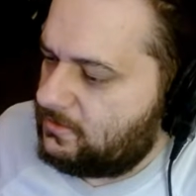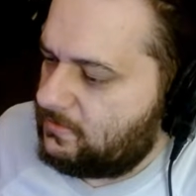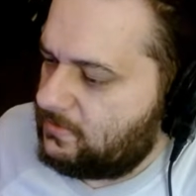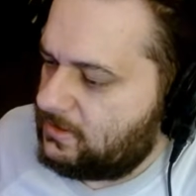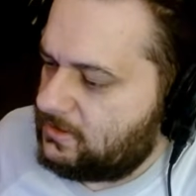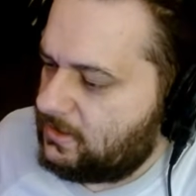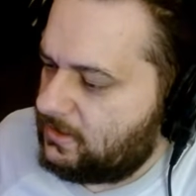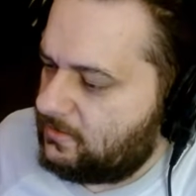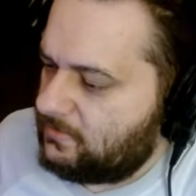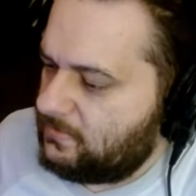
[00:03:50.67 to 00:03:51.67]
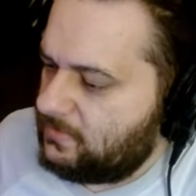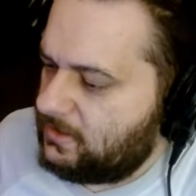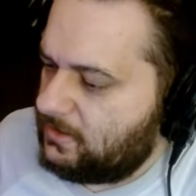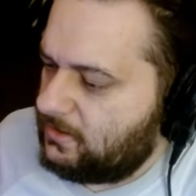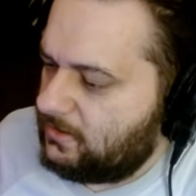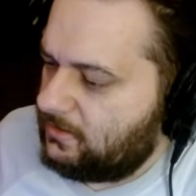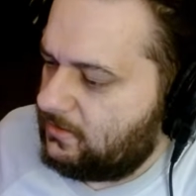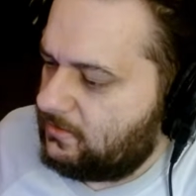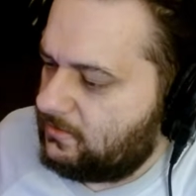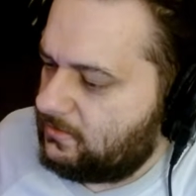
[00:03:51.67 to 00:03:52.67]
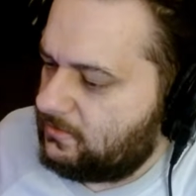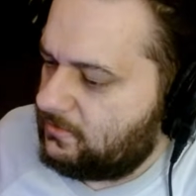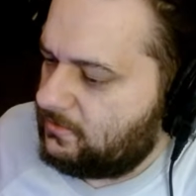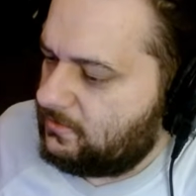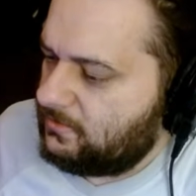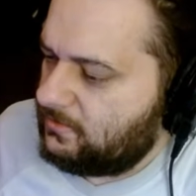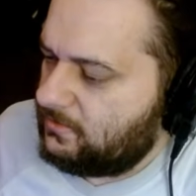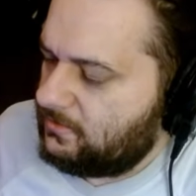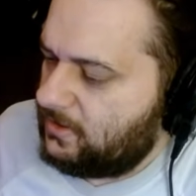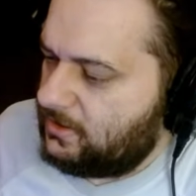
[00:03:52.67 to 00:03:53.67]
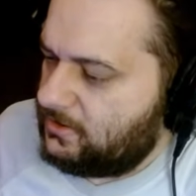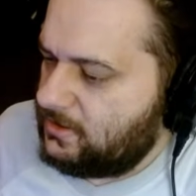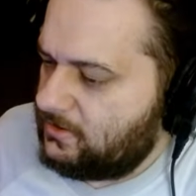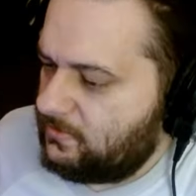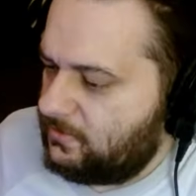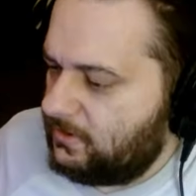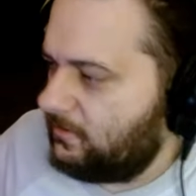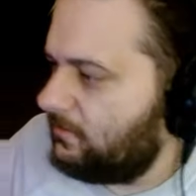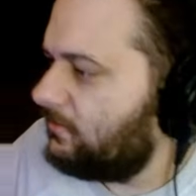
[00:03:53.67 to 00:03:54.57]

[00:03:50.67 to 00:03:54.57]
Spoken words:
Dummy tank meaning a decoy.